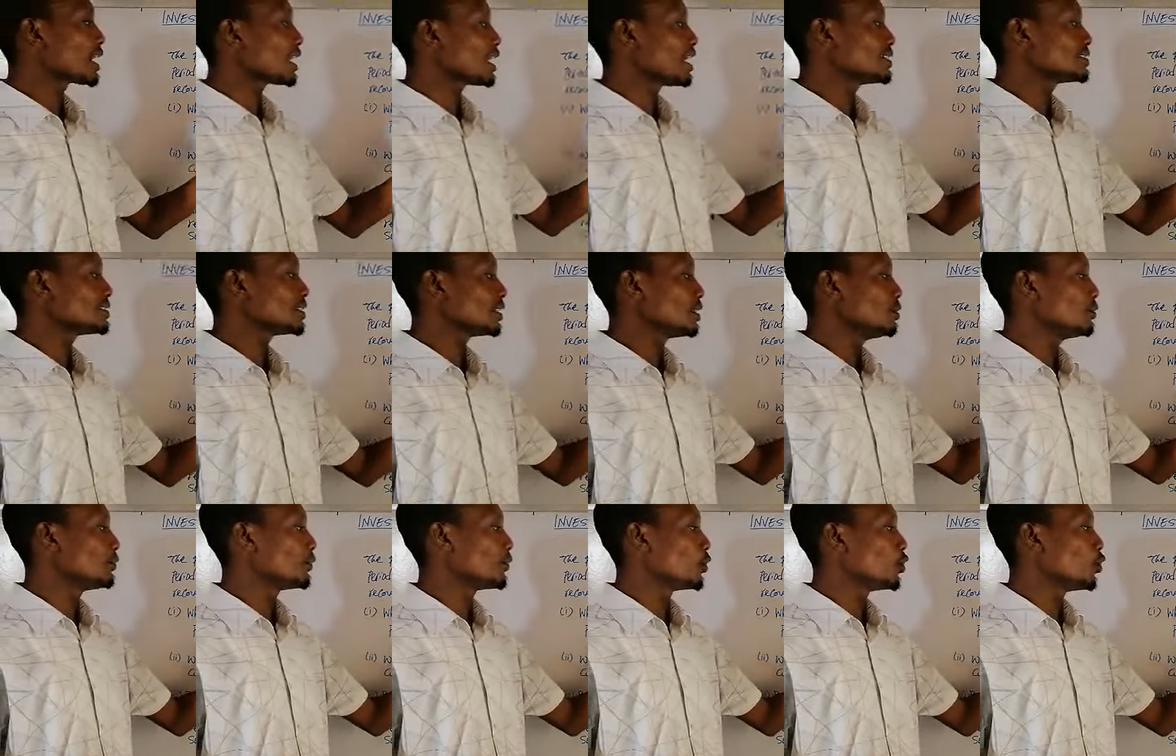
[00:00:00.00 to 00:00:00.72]
cash
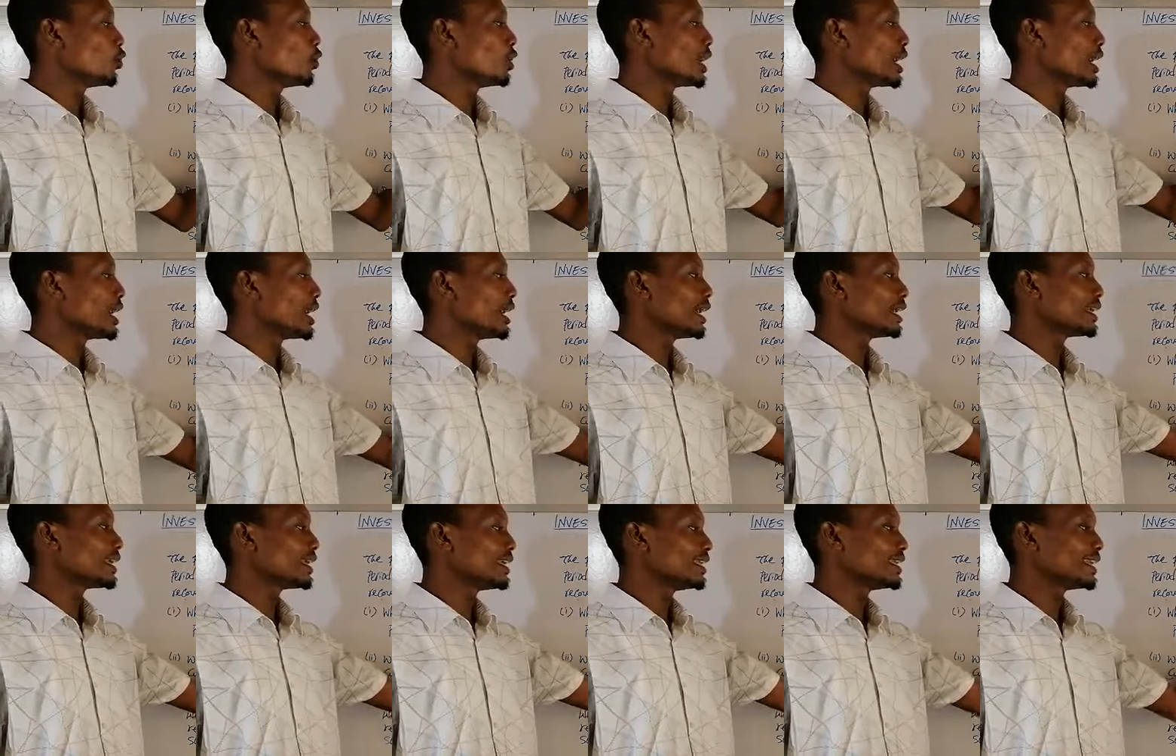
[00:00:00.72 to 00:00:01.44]
inflow
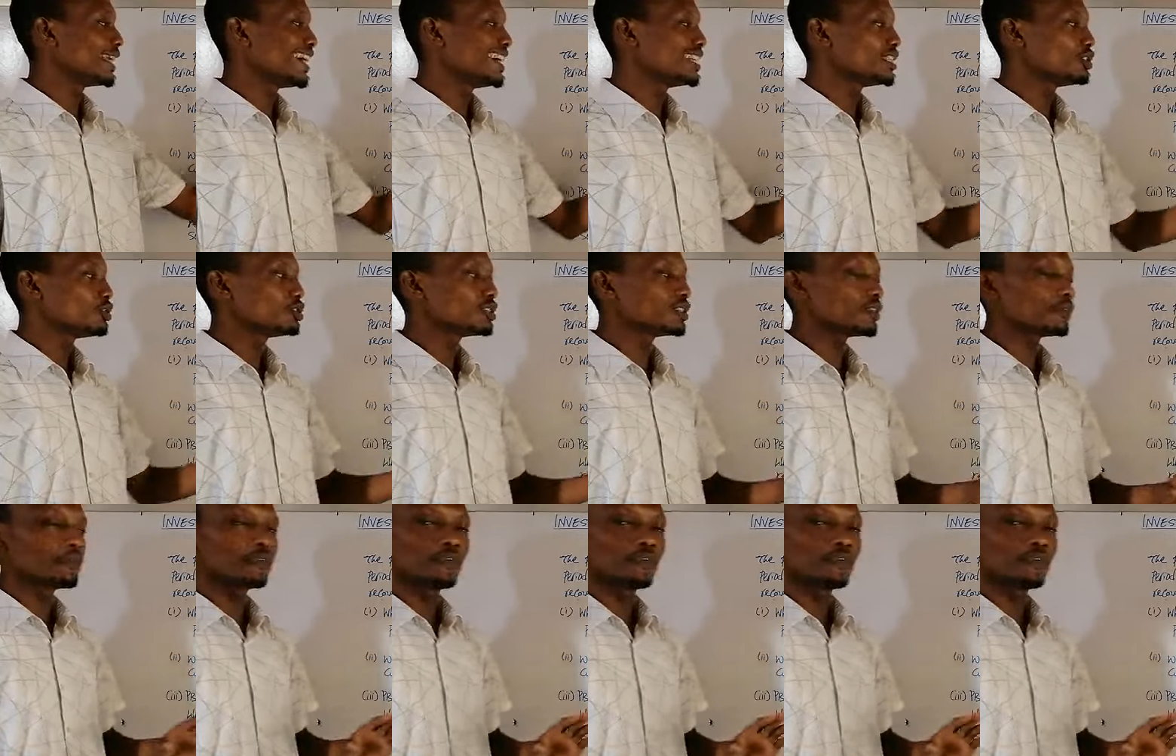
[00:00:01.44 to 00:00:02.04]
are in annuity